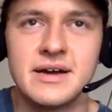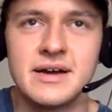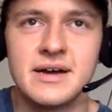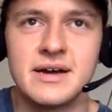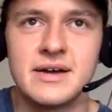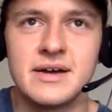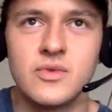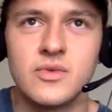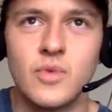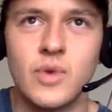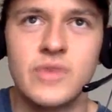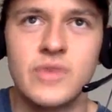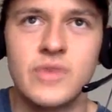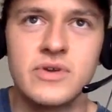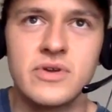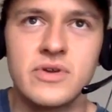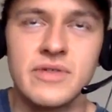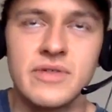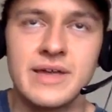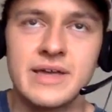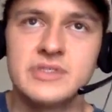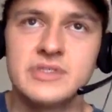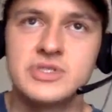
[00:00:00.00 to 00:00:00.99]
whether
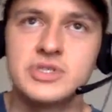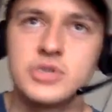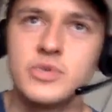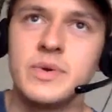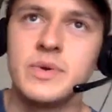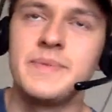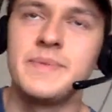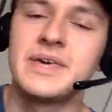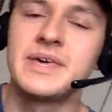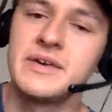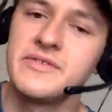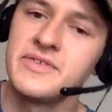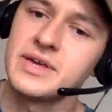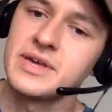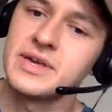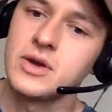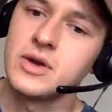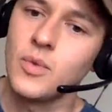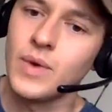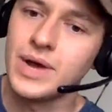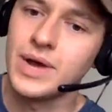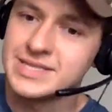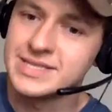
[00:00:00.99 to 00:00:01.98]
like should we be giving
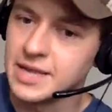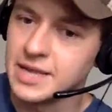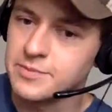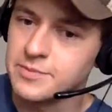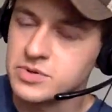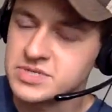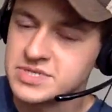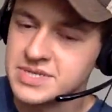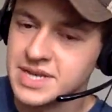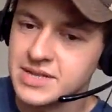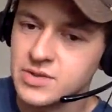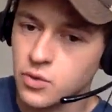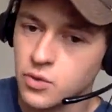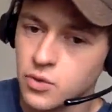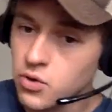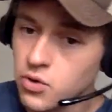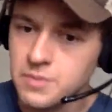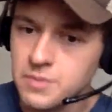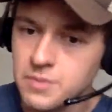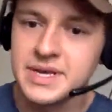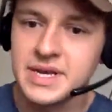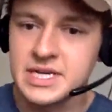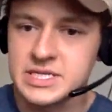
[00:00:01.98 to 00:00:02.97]
away 10%, or
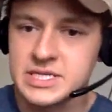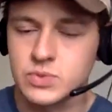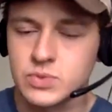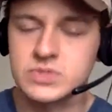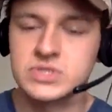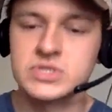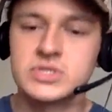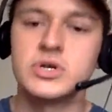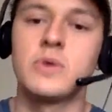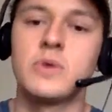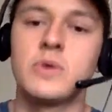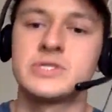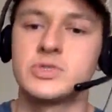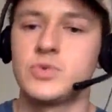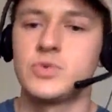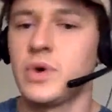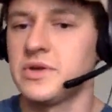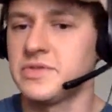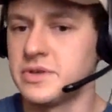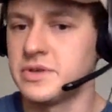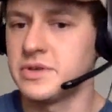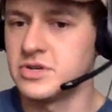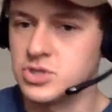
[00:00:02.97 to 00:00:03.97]
because we're so much
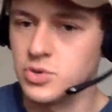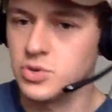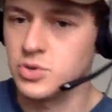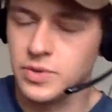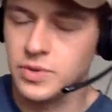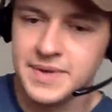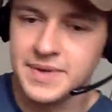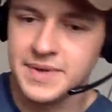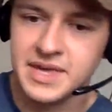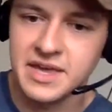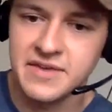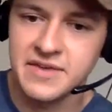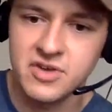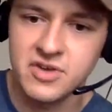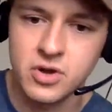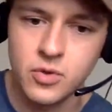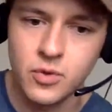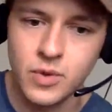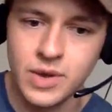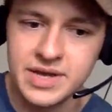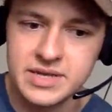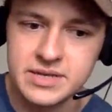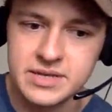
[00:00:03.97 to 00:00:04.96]
wealthier should we be giving
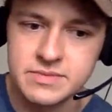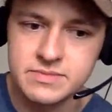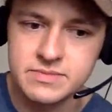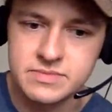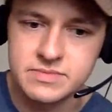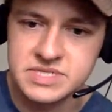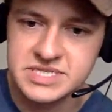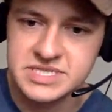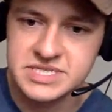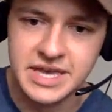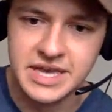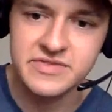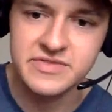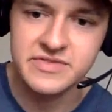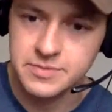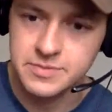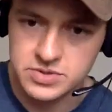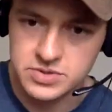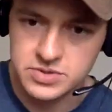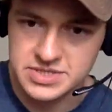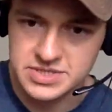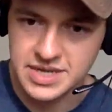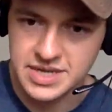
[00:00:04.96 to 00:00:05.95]
away
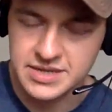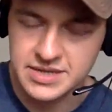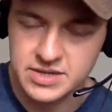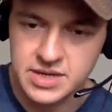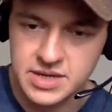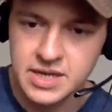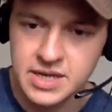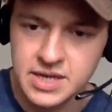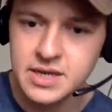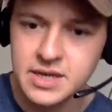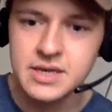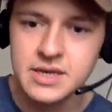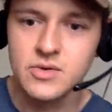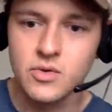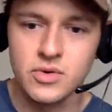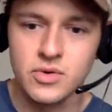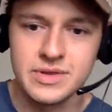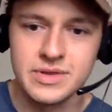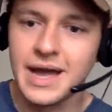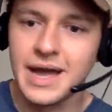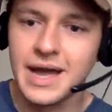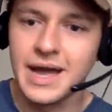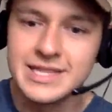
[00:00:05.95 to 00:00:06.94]
70% or
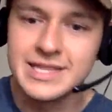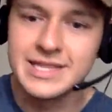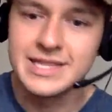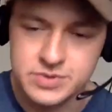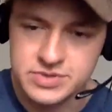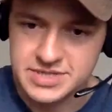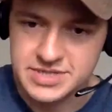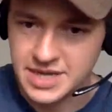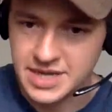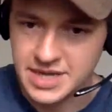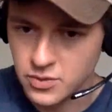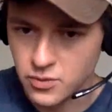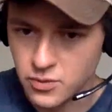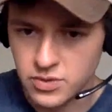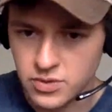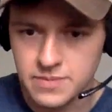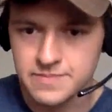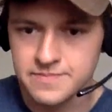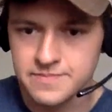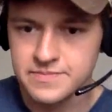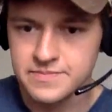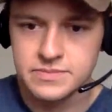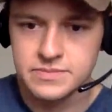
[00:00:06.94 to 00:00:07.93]
90% or
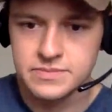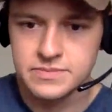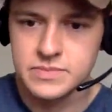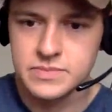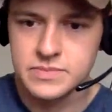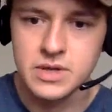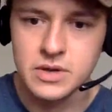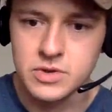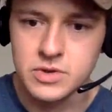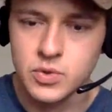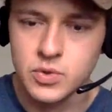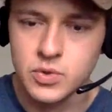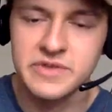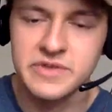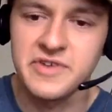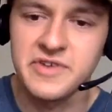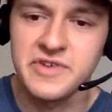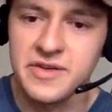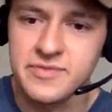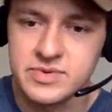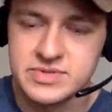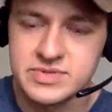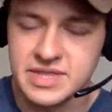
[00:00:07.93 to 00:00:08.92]

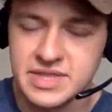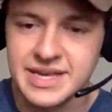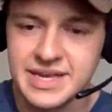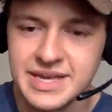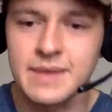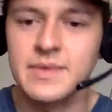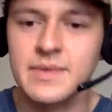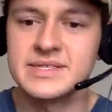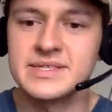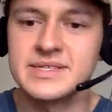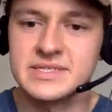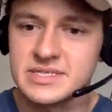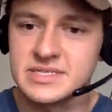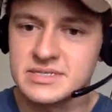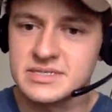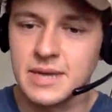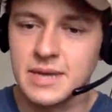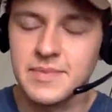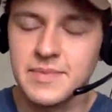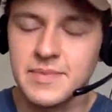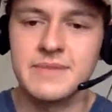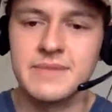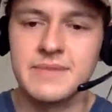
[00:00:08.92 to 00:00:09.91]
25%. Like
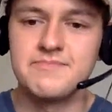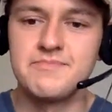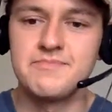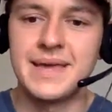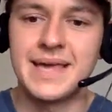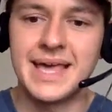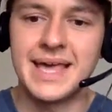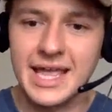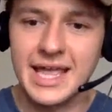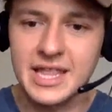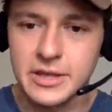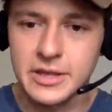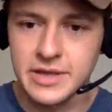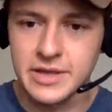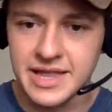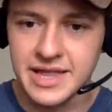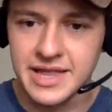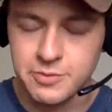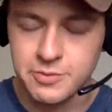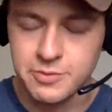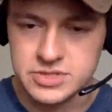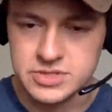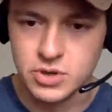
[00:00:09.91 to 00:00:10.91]
I'm not making any
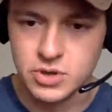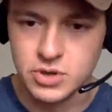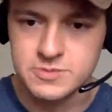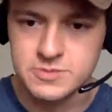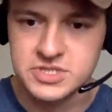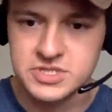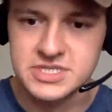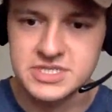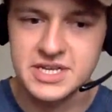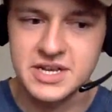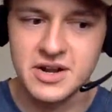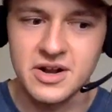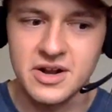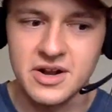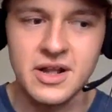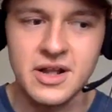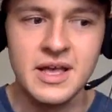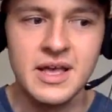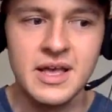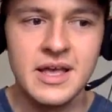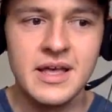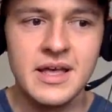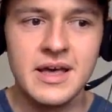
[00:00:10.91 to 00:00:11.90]
prescriptions here,
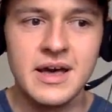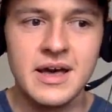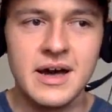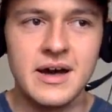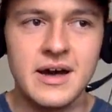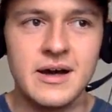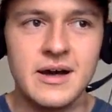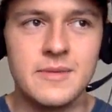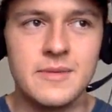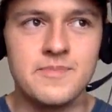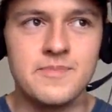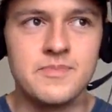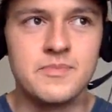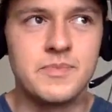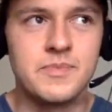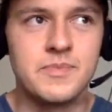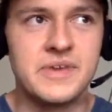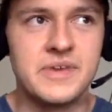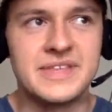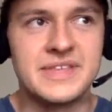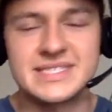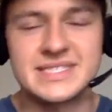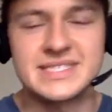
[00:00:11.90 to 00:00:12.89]

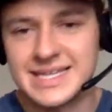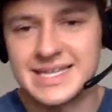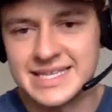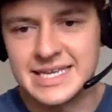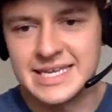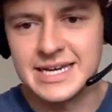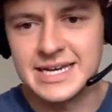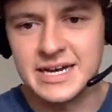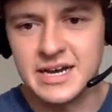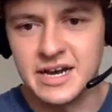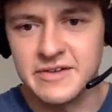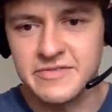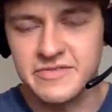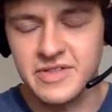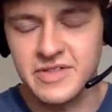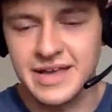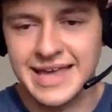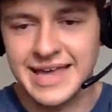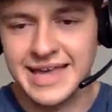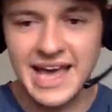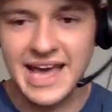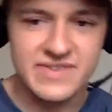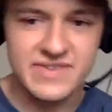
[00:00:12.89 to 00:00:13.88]
but this idea of like
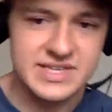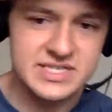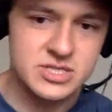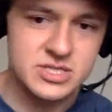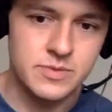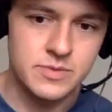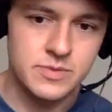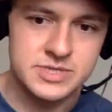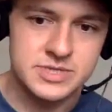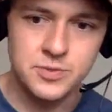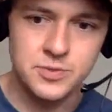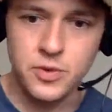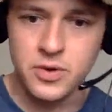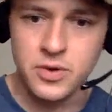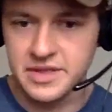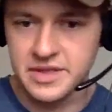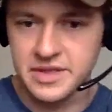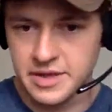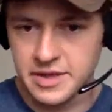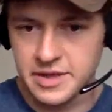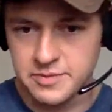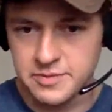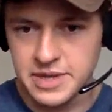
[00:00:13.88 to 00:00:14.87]
having so much more than
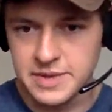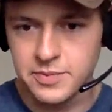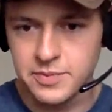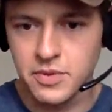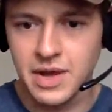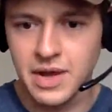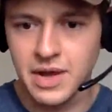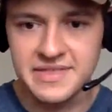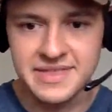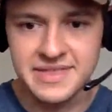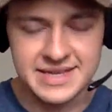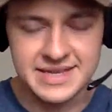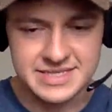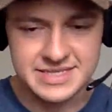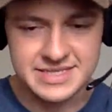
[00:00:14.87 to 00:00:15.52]
other people, I think is